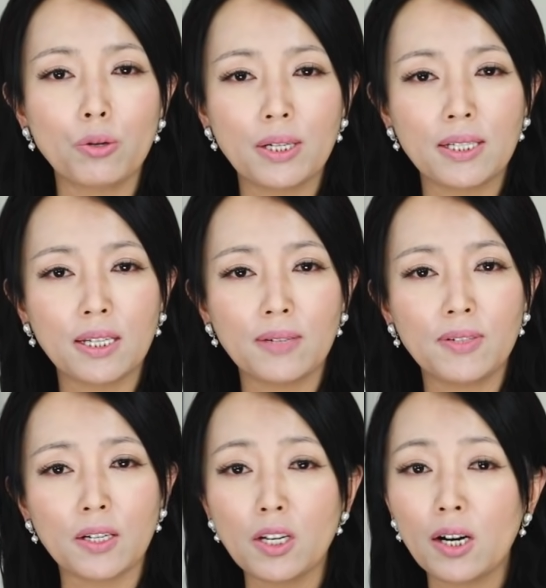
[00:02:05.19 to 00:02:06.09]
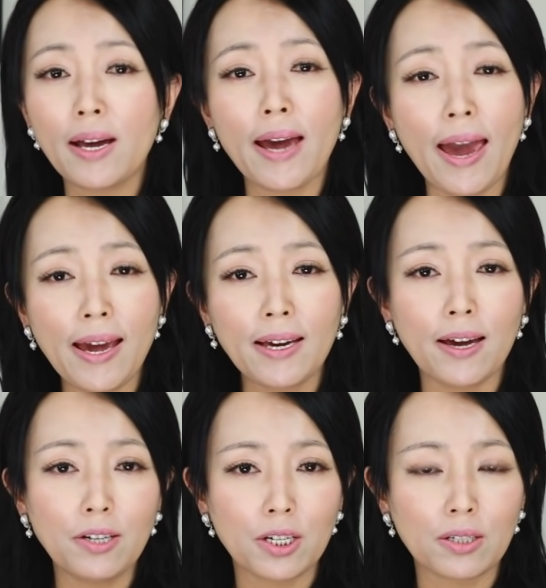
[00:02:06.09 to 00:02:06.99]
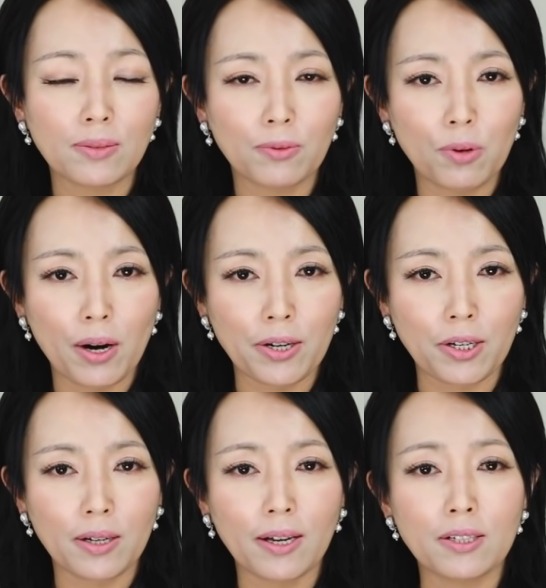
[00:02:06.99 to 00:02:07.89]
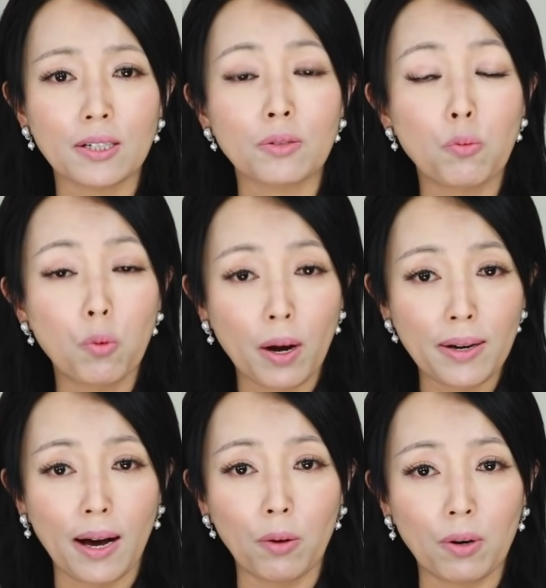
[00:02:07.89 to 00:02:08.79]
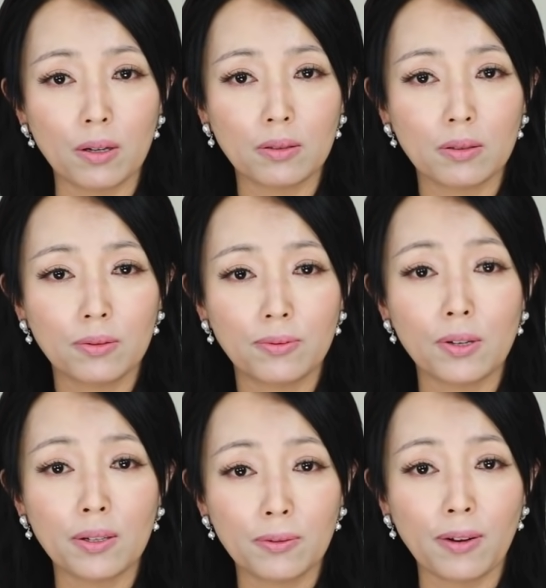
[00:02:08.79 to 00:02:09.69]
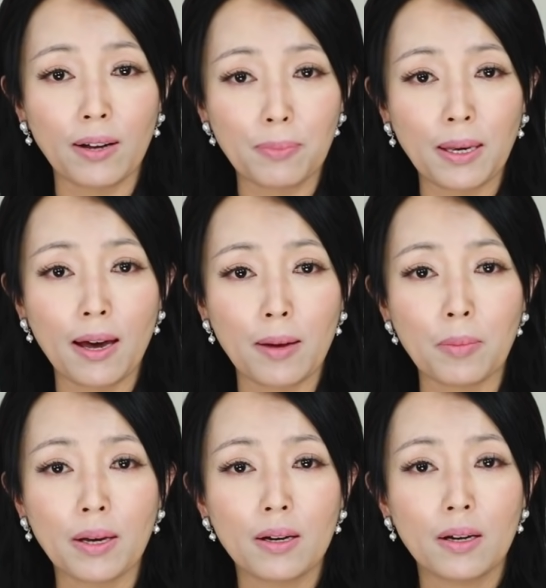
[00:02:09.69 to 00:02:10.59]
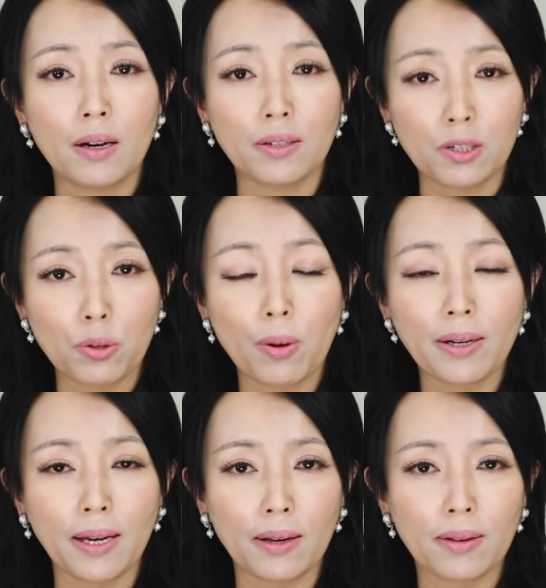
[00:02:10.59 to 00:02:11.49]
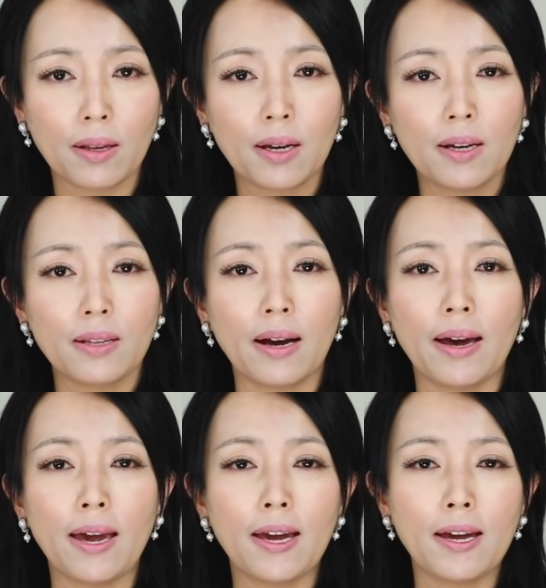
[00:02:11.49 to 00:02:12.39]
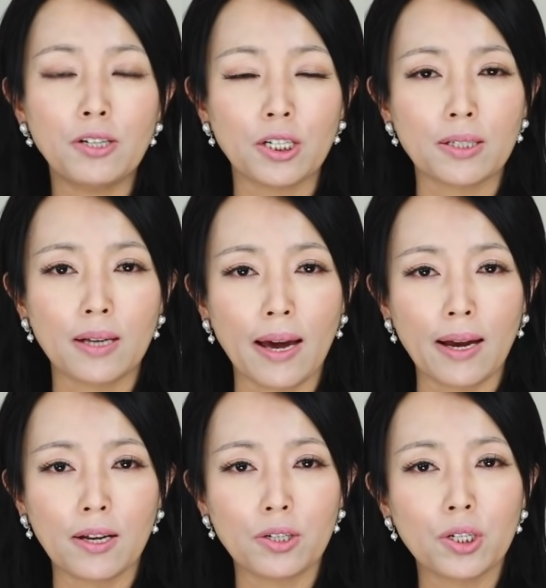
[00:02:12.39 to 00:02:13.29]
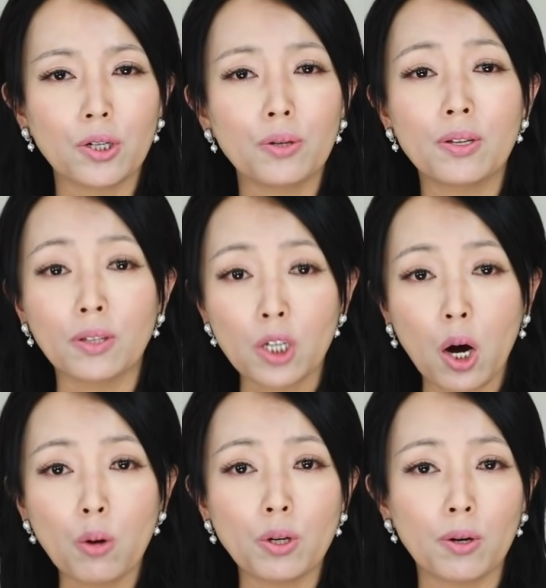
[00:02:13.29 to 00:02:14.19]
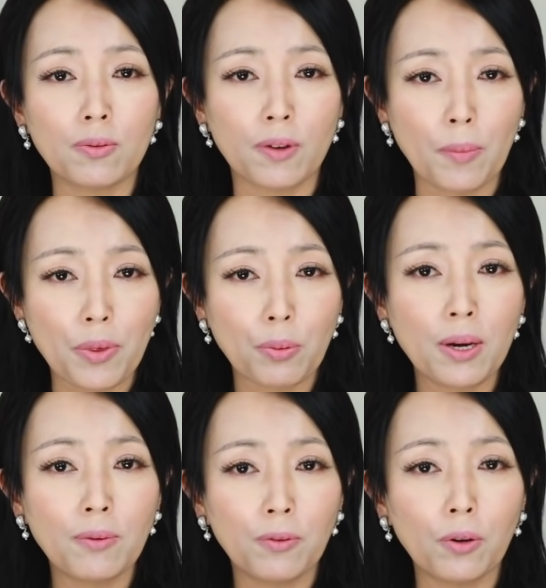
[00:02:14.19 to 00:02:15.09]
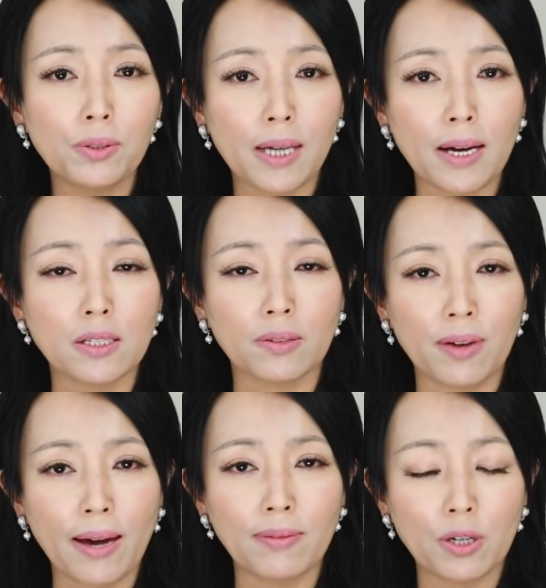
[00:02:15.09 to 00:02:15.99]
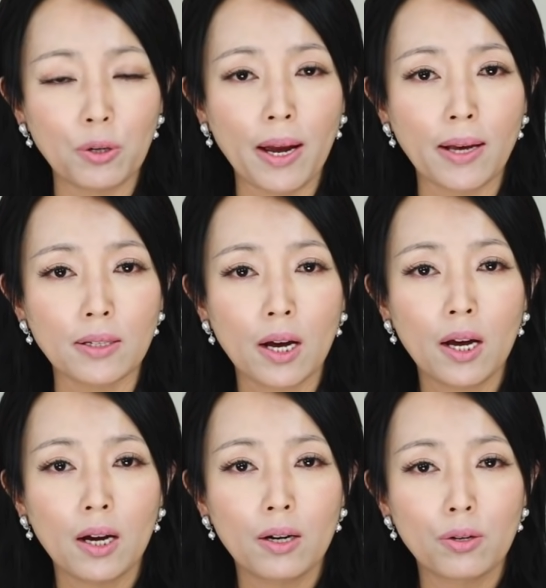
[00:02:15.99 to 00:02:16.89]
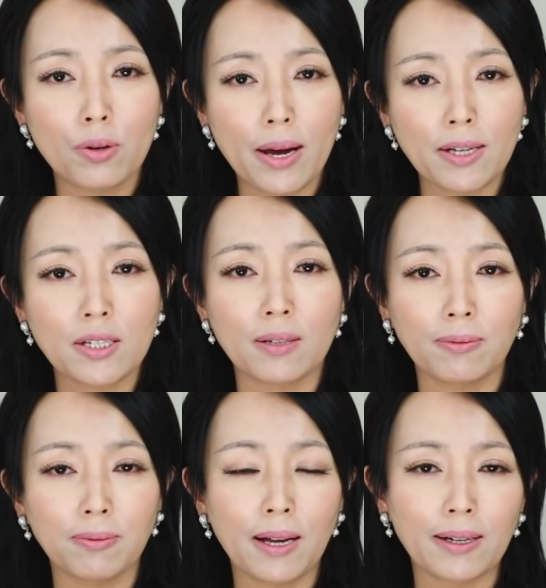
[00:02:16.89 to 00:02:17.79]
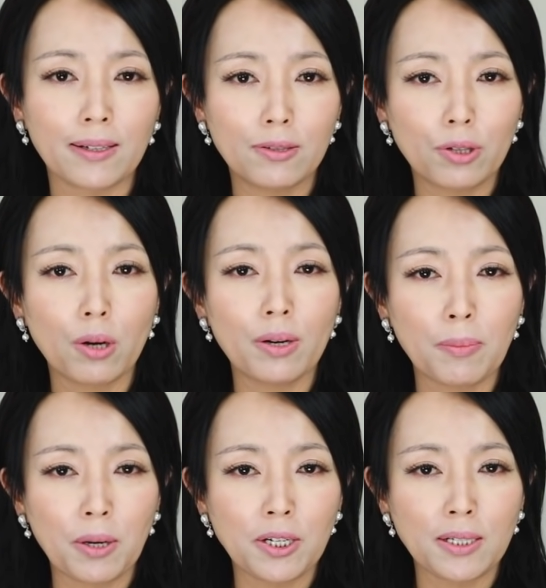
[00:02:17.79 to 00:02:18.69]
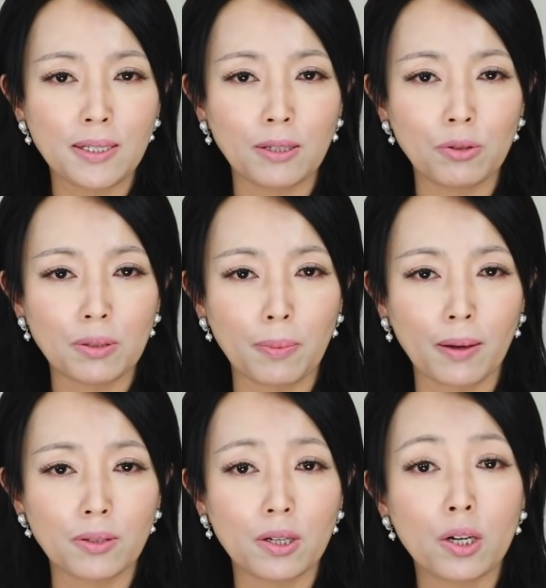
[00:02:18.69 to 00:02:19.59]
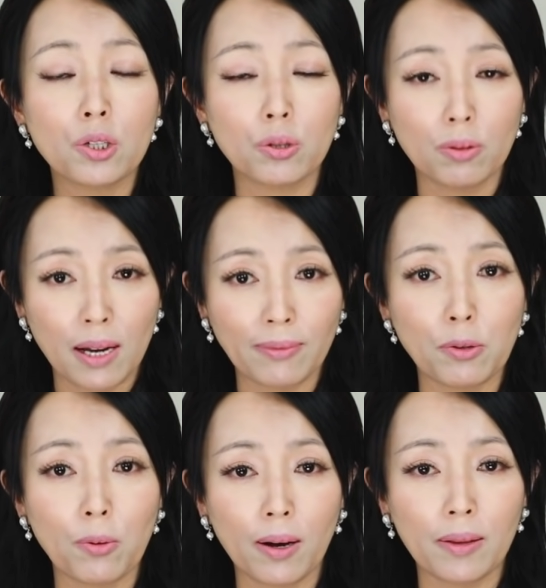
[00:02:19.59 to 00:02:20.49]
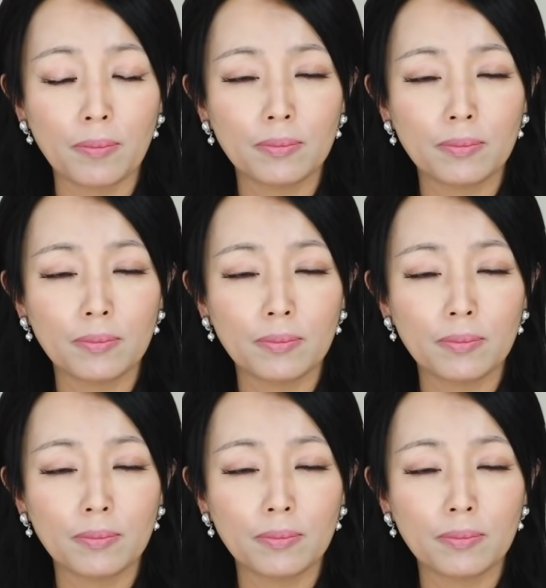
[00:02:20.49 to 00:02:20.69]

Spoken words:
received nearly 8 inches of water in just 1 hour, 4:05 p.m. on the 20th. That 8 inches added to the total from 3 full days of heavy rains raised the flood control emergency response to level 1.